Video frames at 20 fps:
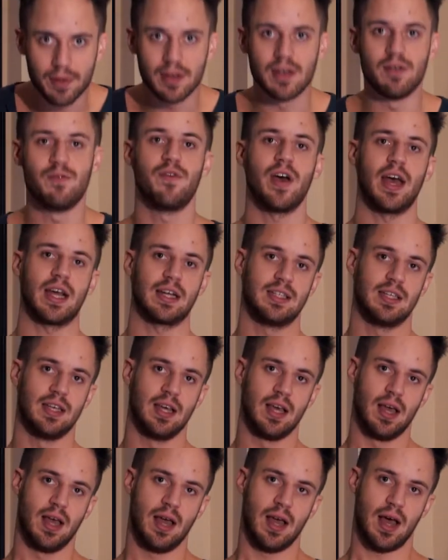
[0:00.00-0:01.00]
effect.
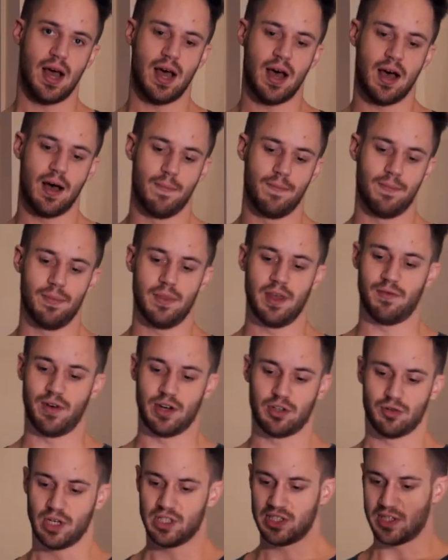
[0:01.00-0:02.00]
If I
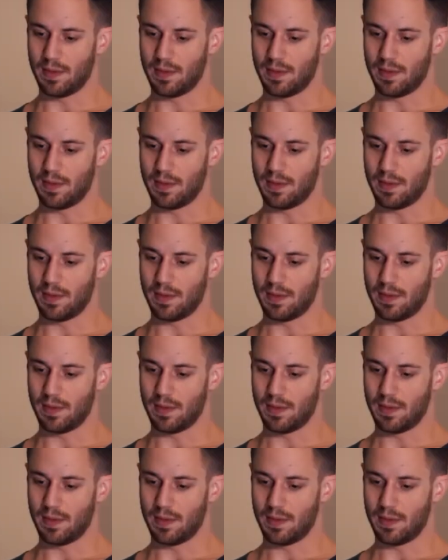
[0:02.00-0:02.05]
trace it